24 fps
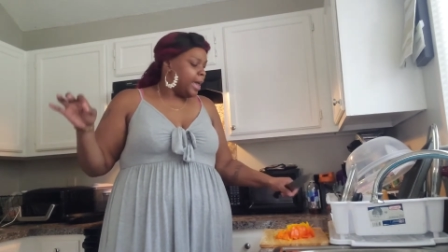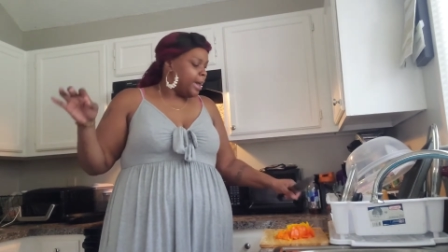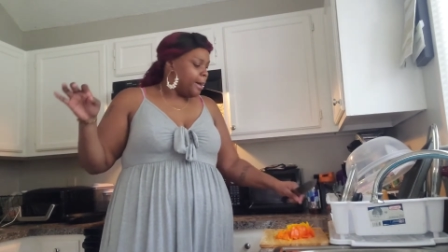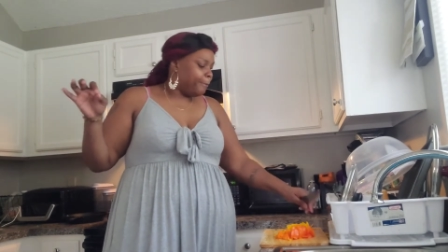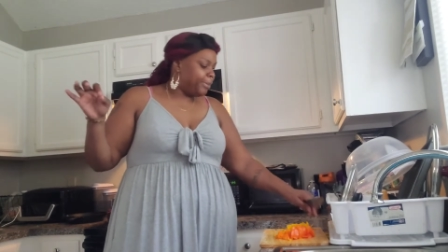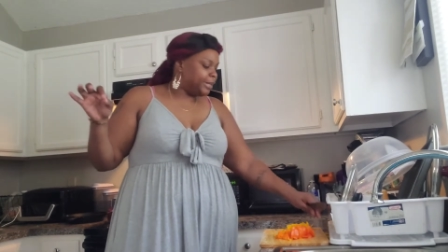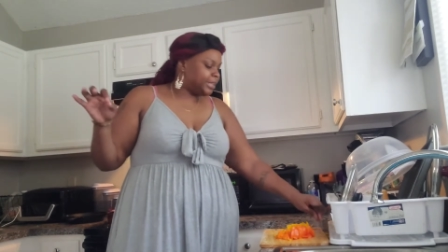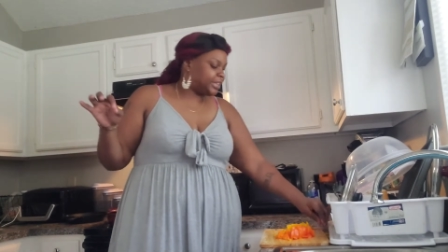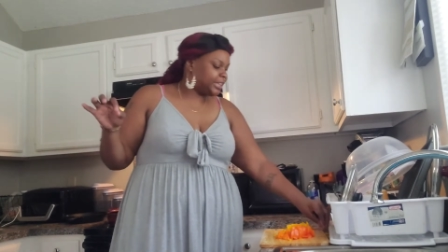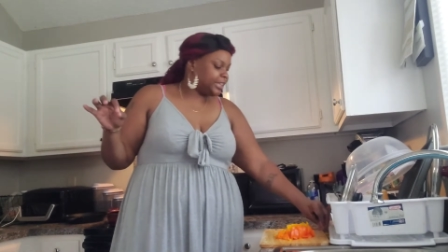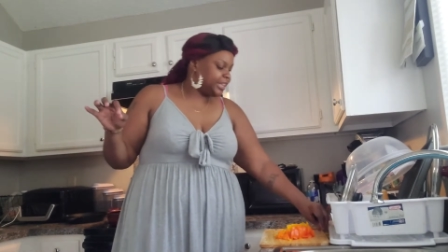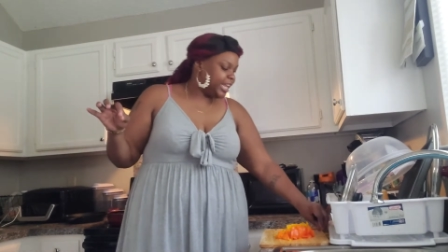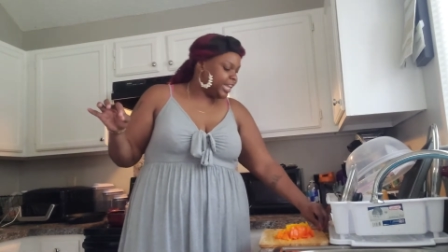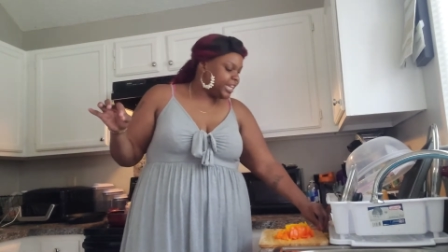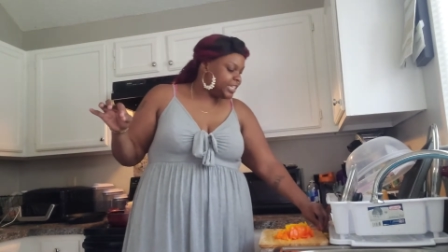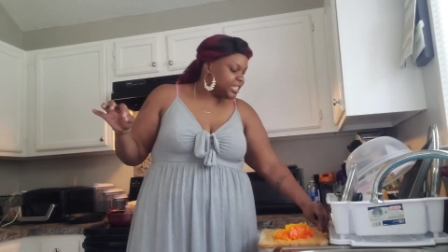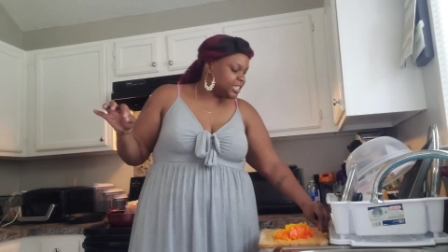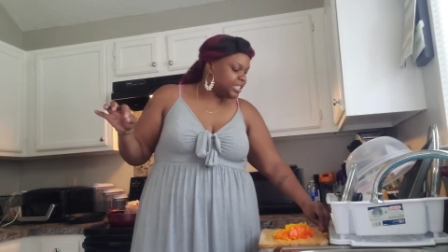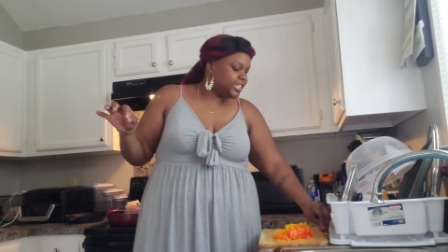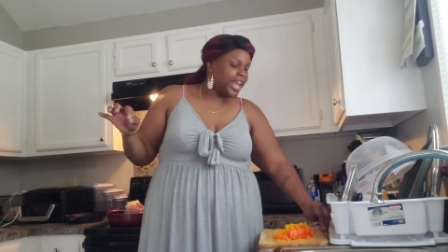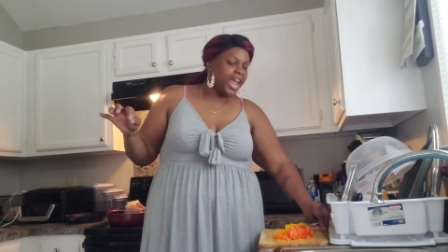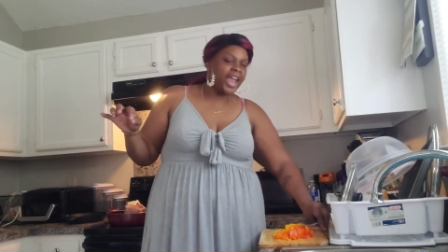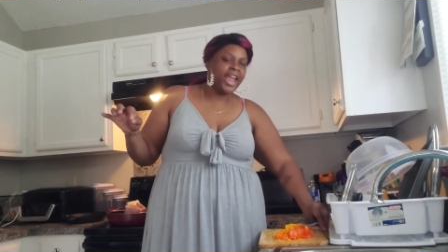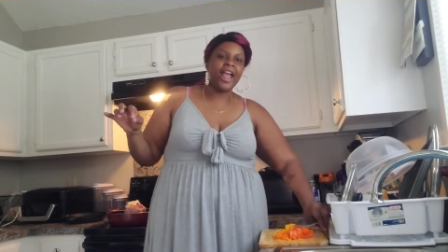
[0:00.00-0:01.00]
but this
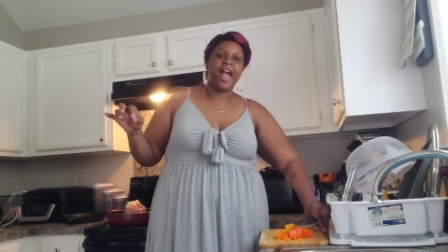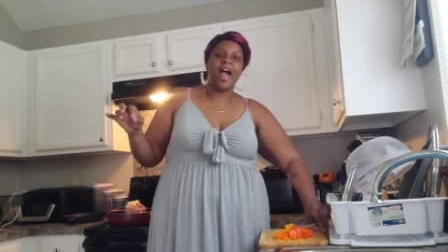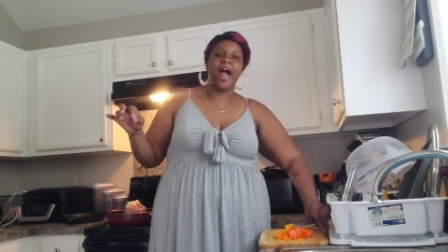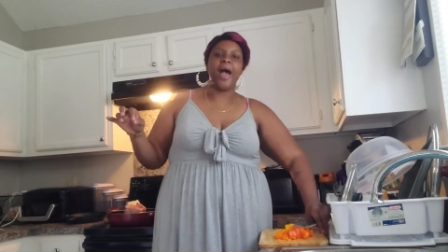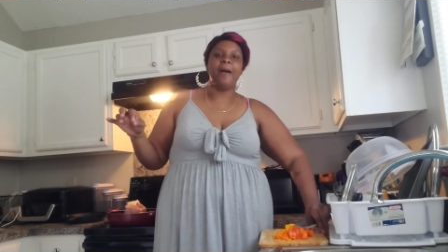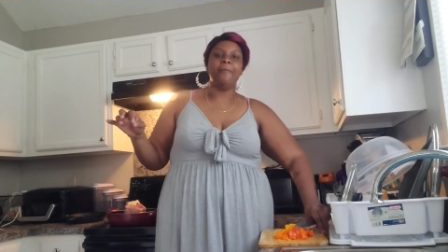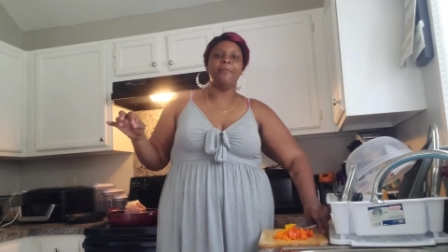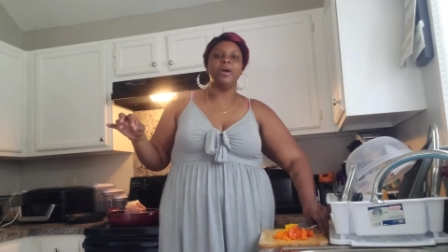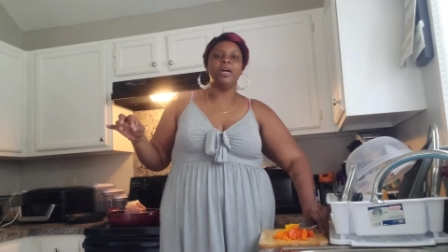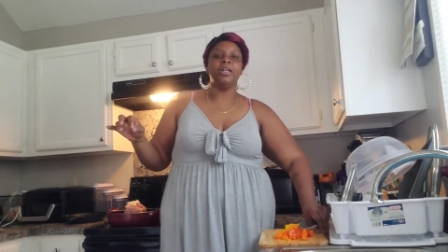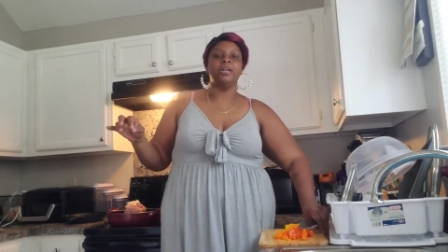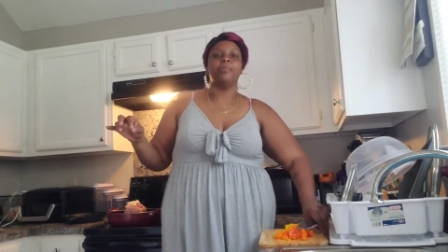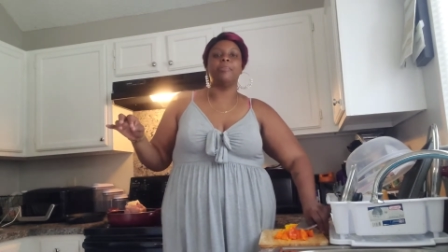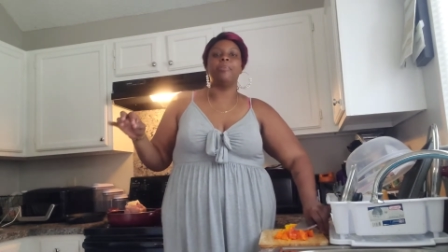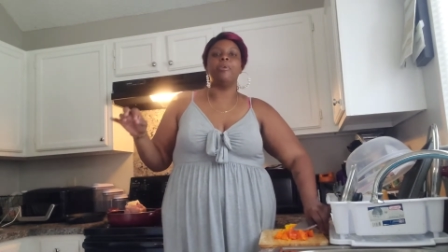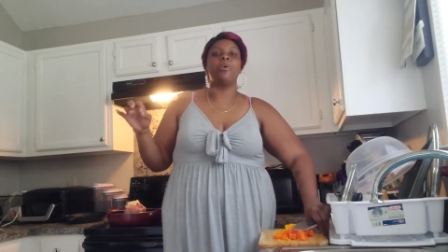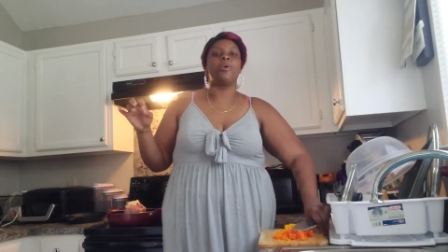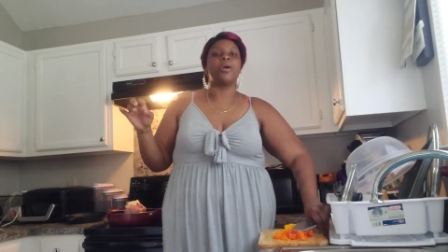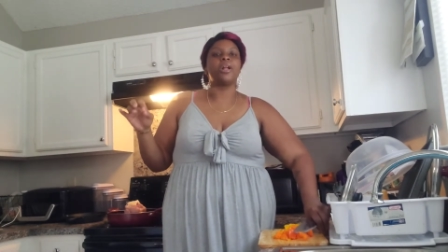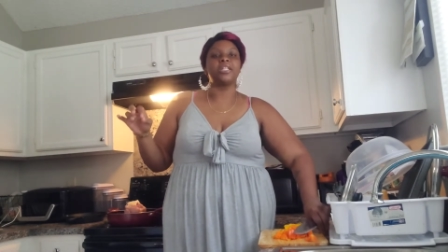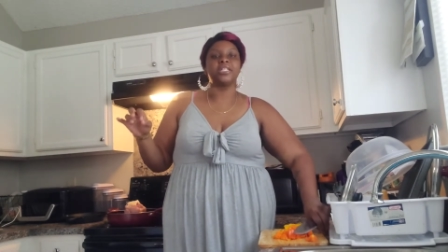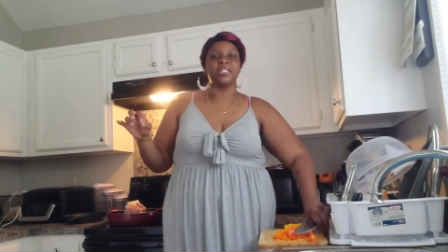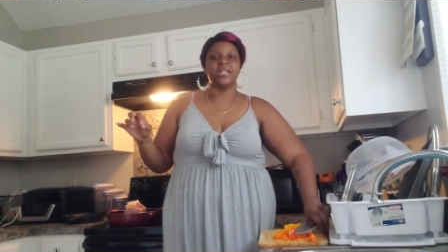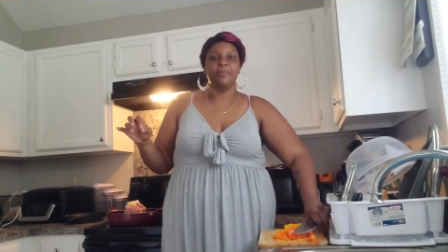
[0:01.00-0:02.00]
day I'm going to pour
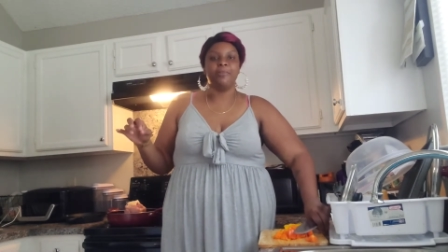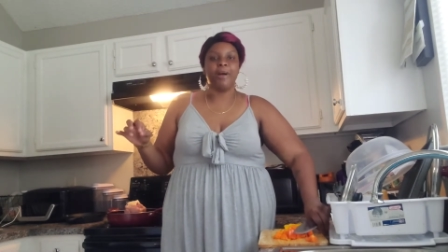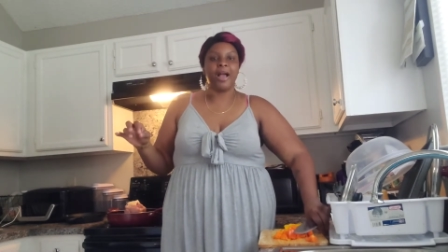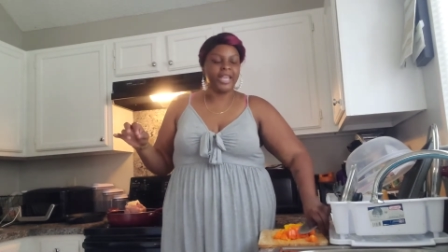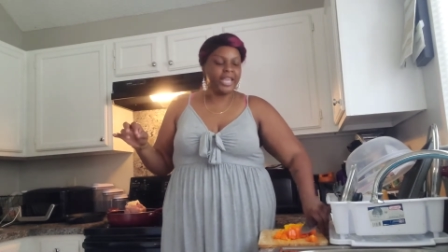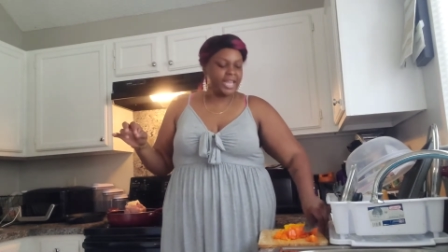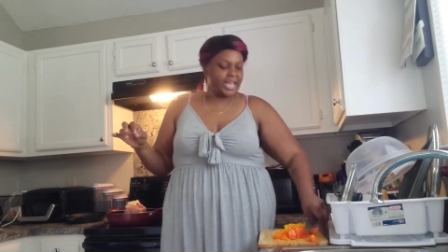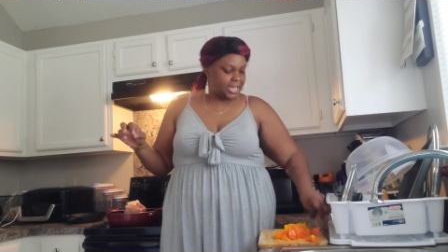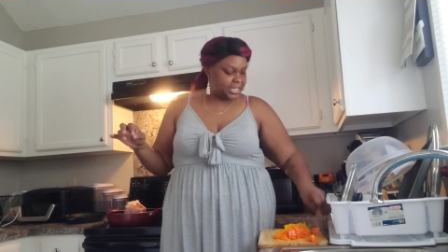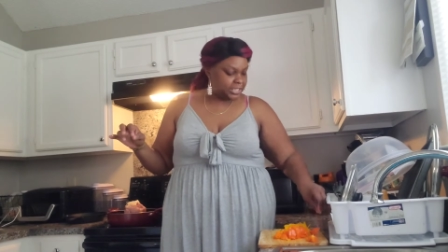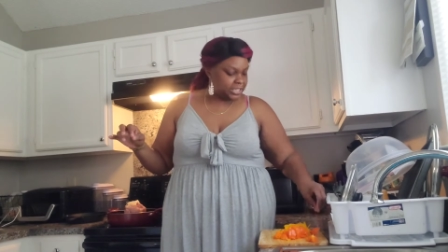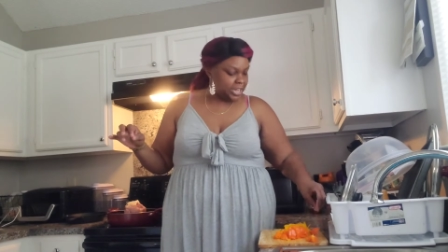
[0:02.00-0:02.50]
into my kids.